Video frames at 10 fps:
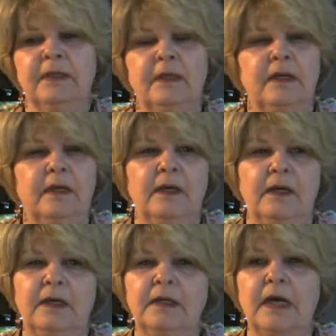
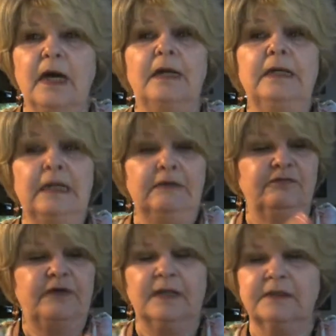And in fact,